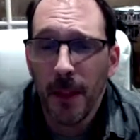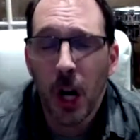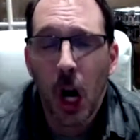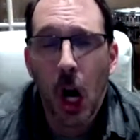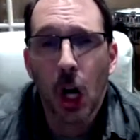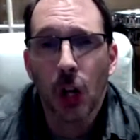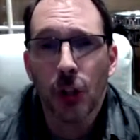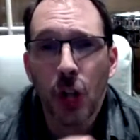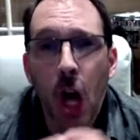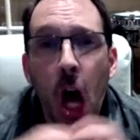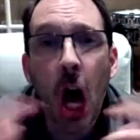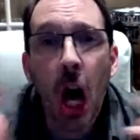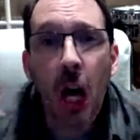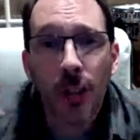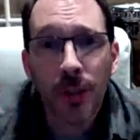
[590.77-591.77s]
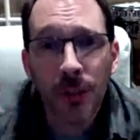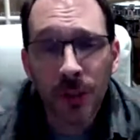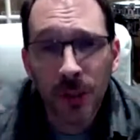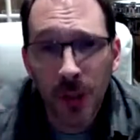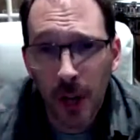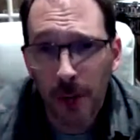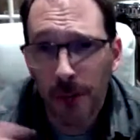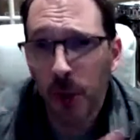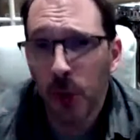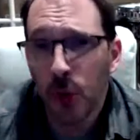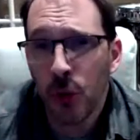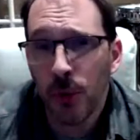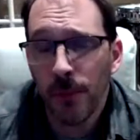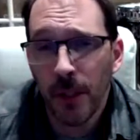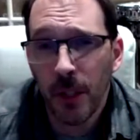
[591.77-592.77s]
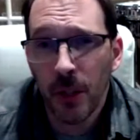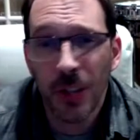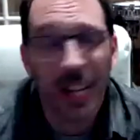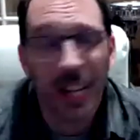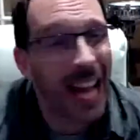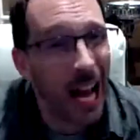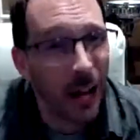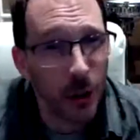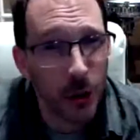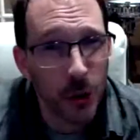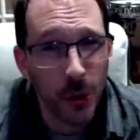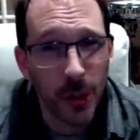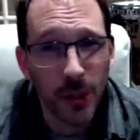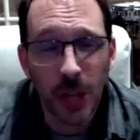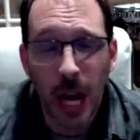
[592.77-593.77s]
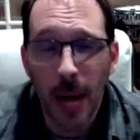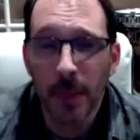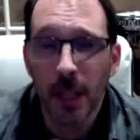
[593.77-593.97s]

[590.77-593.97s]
there are tons of YouTube videos on how to do this.